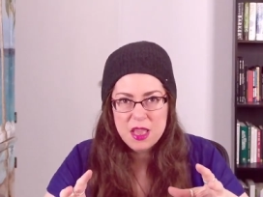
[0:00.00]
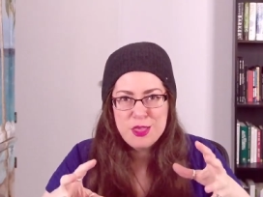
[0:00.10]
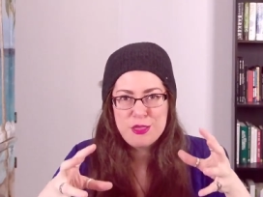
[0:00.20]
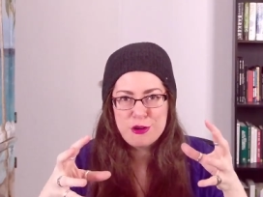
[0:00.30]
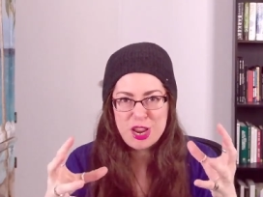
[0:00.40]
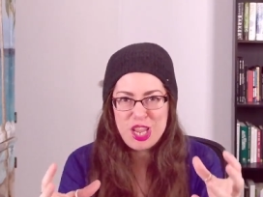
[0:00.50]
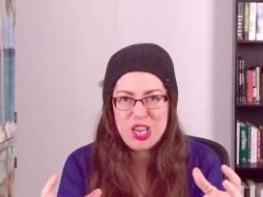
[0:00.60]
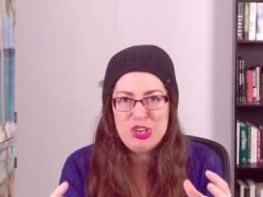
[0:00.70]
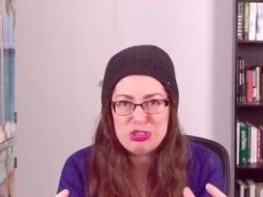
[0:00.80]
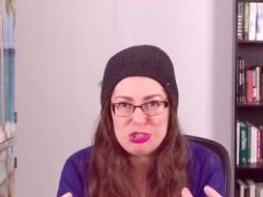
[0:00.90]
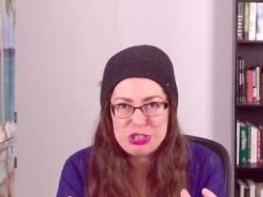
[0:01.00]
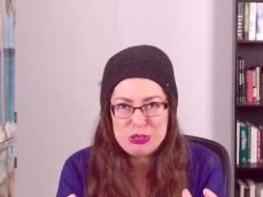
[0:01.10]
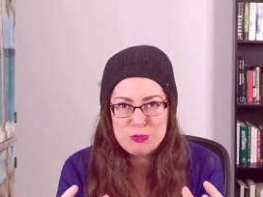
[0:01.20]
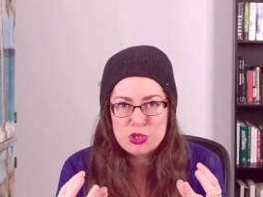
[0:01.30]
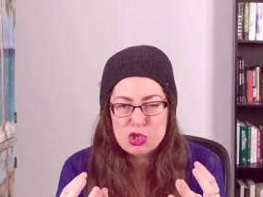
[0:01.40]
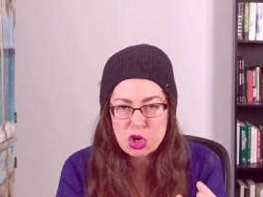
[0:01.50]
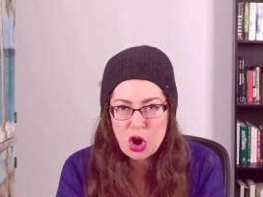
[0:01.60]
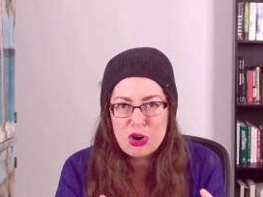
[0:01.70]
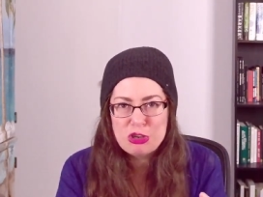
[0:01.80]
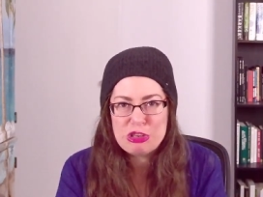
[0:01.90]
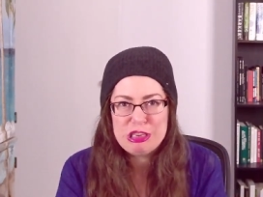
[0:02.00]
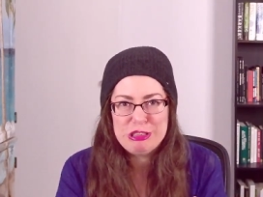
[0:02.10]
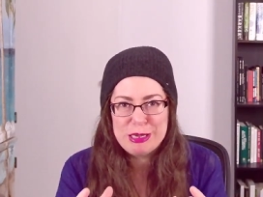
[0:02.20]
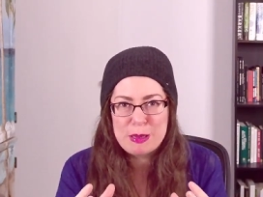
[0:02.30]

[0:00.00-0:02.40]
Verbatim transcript: their energy would charge it like